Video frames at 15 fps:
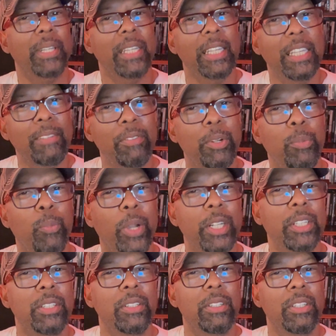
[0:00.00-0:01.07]
Even
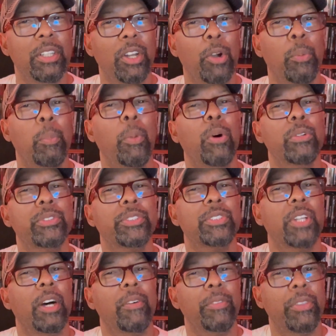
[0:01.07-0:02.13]
when, most
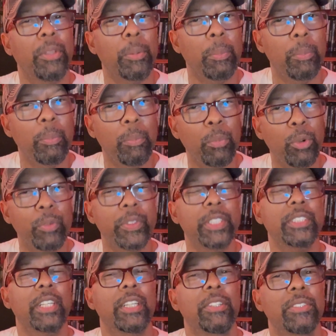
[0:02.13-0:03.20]
of the movies
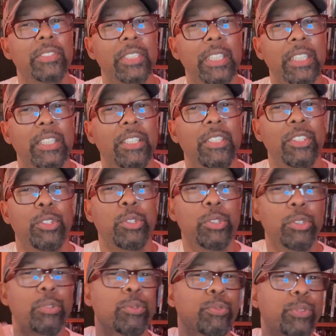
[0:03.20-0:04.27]
that you see,
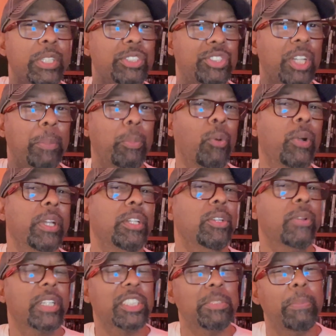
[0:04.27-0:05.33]
you reach that point, you
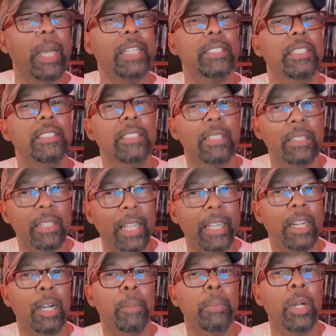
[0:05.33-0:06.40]
expect it to let
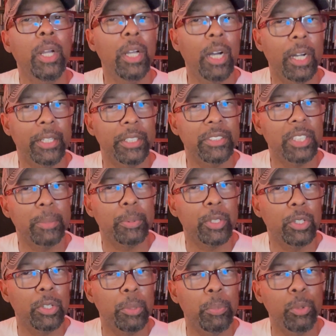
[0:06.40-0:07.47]
up on the
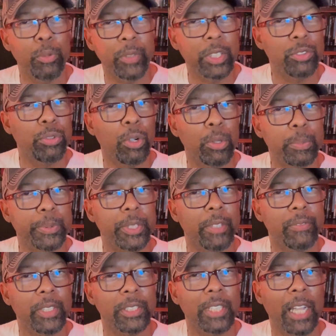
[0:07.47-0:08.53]
typical movie tropes
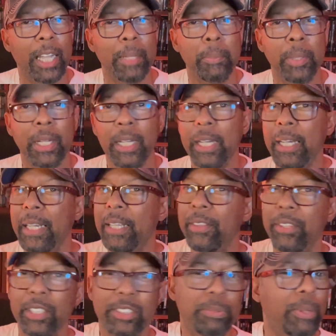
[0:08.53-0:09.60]
of the type.
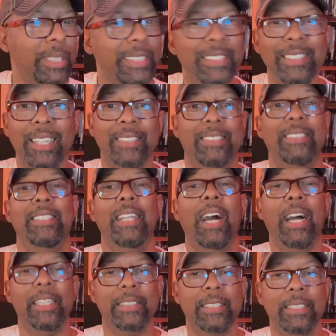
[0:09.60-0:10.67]
This one does
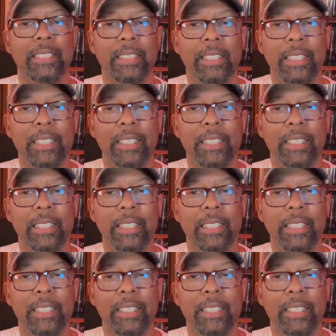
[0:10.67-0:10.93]
not.